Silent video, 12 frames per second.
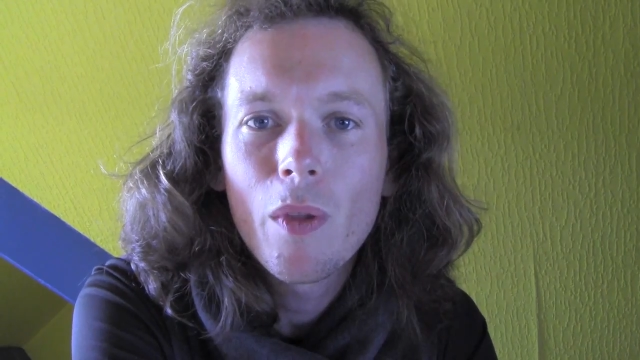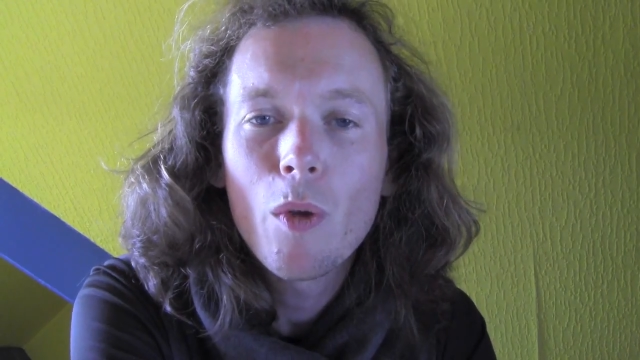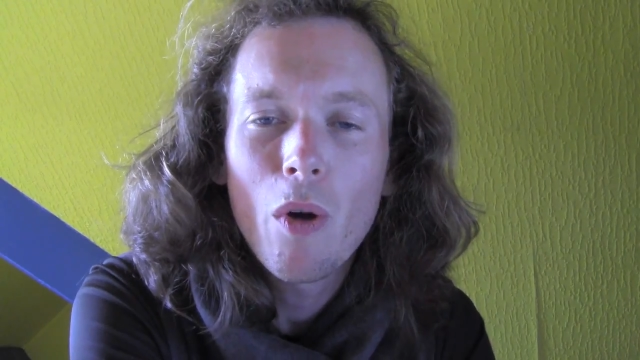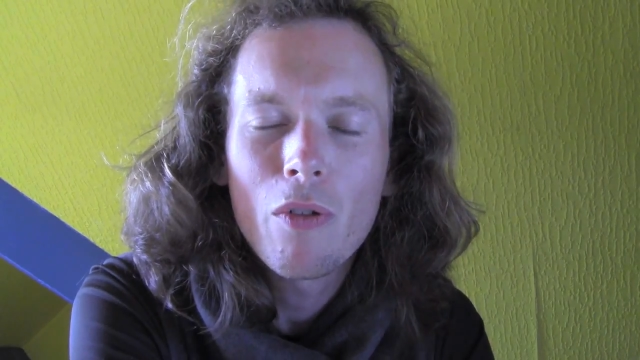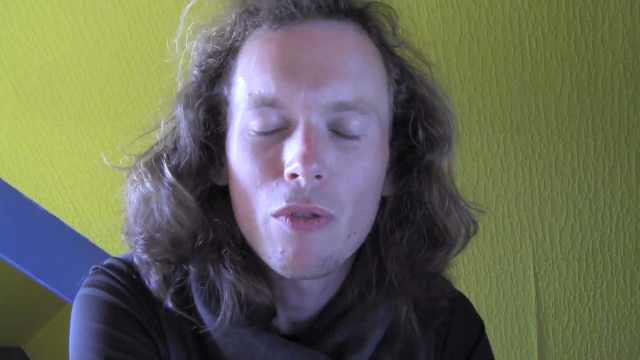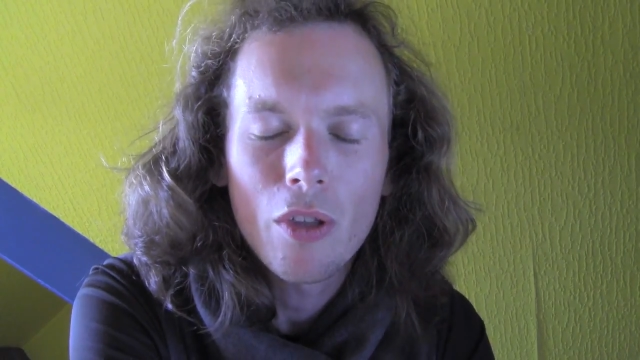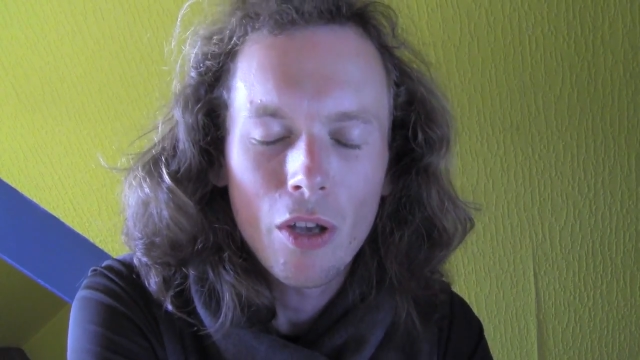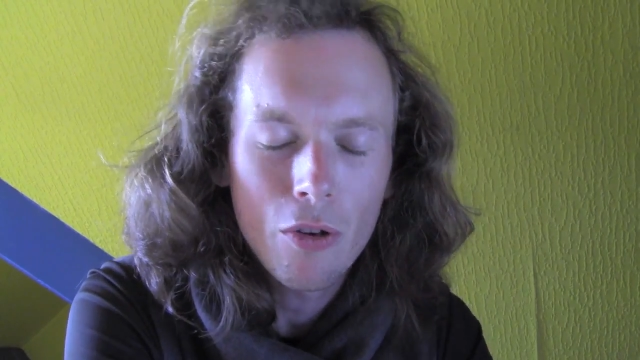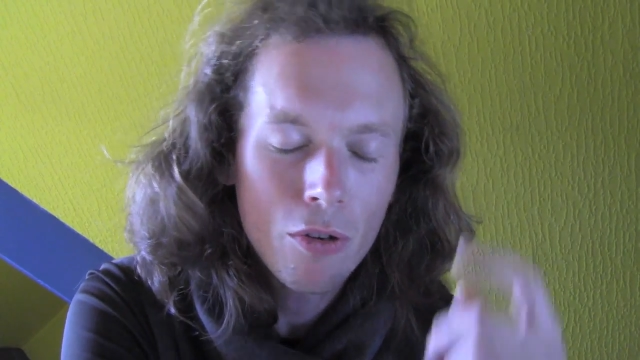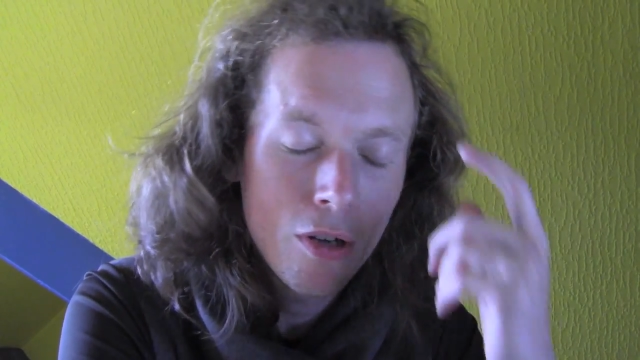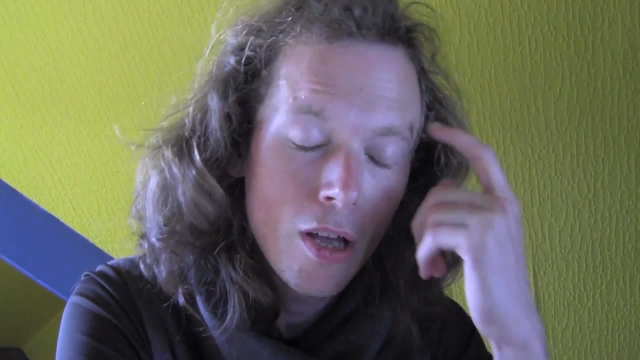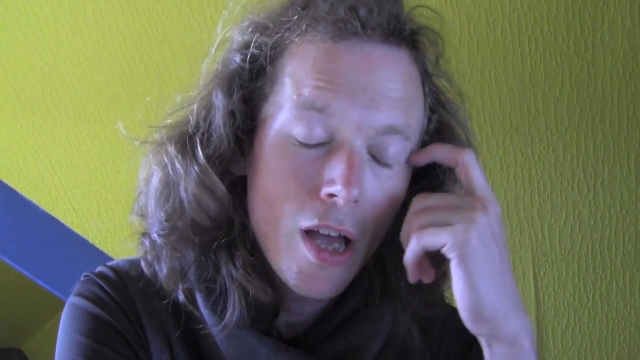You won't,
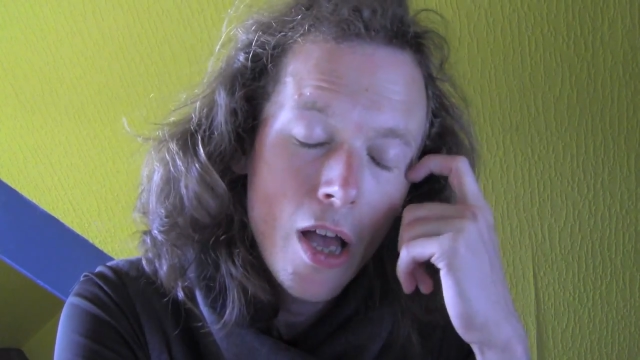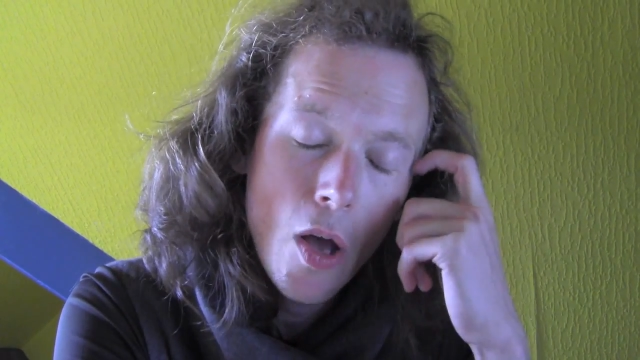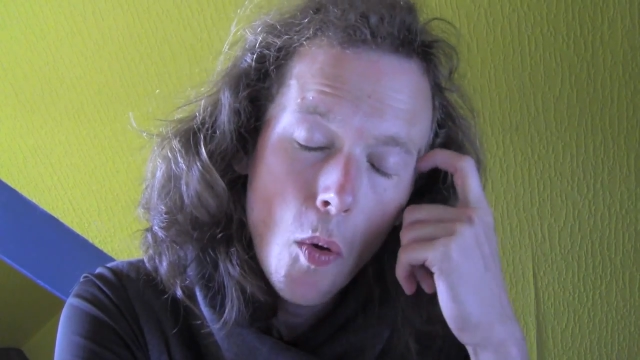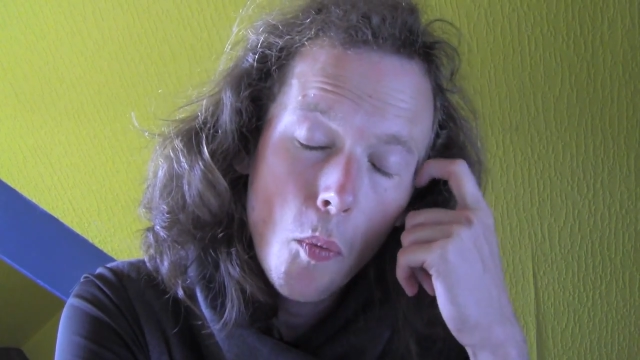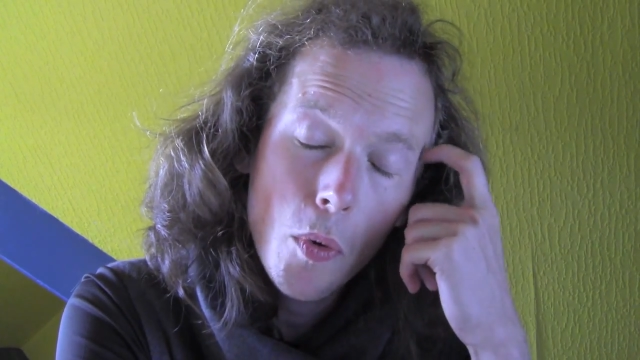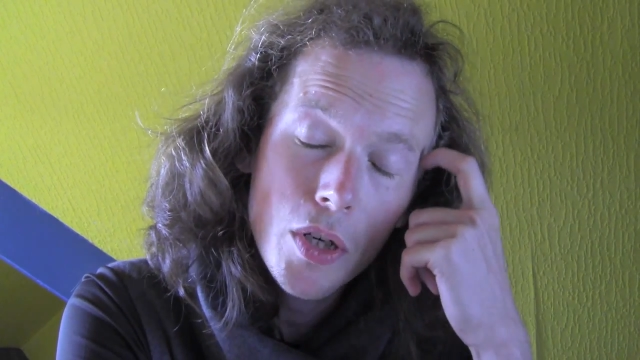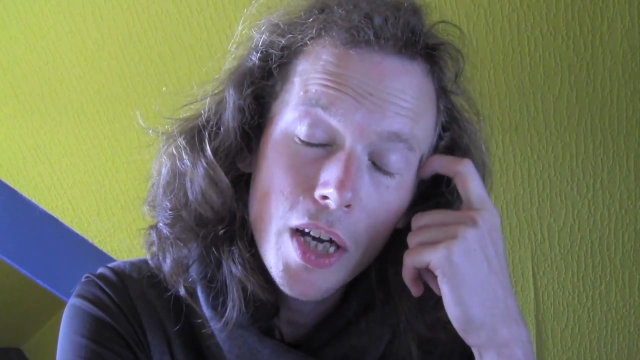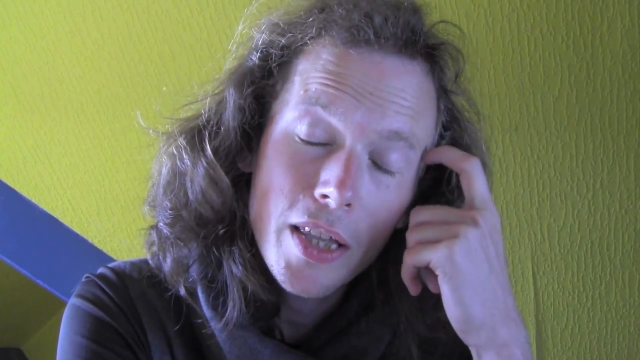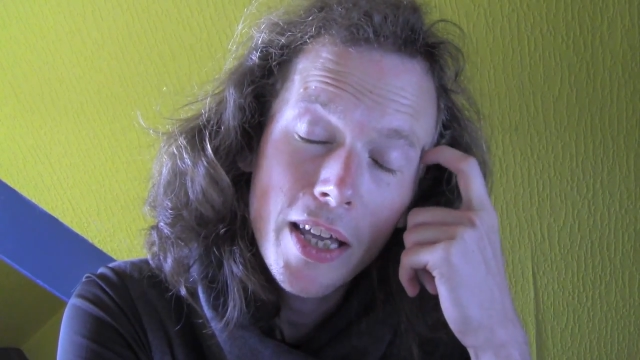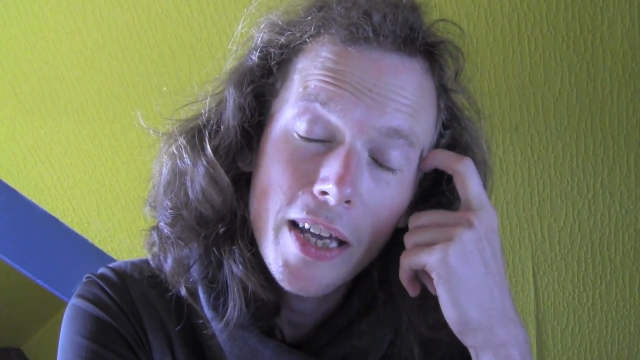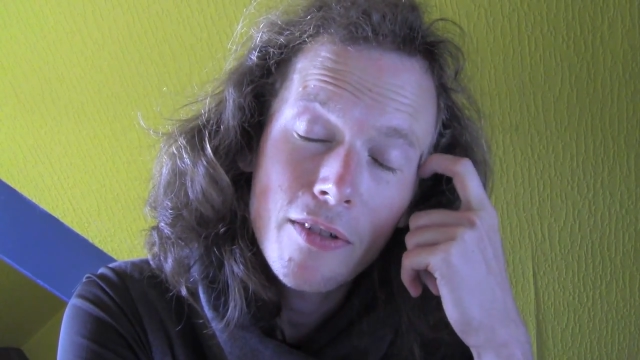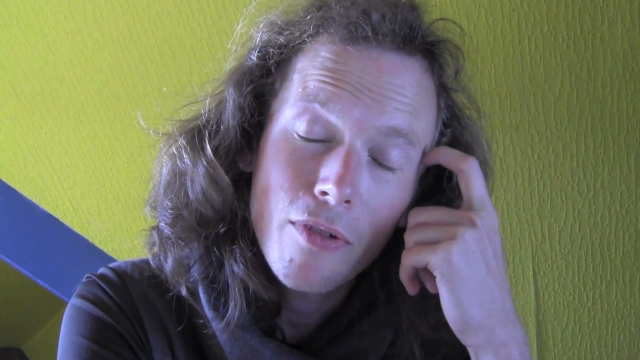though, which
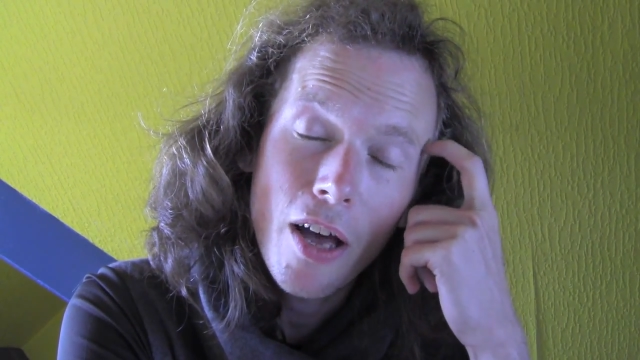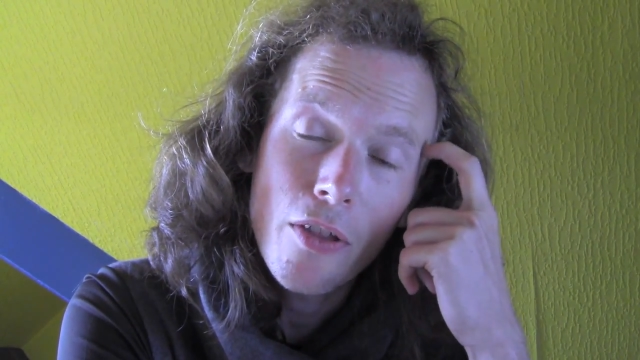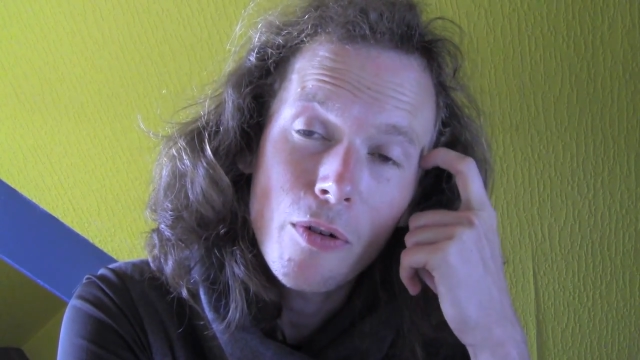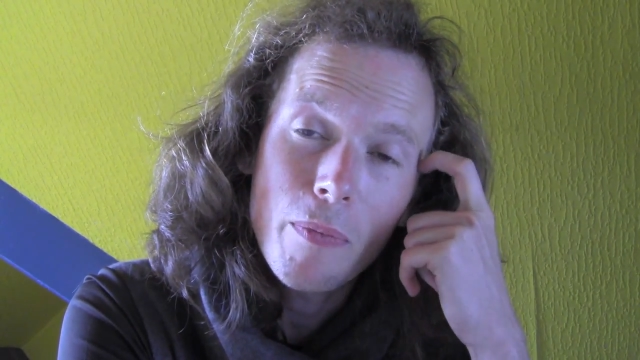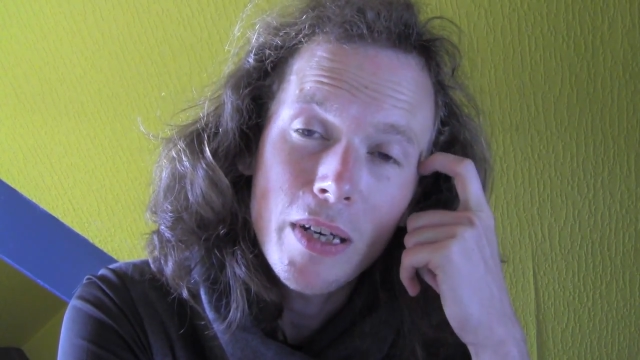I think is rather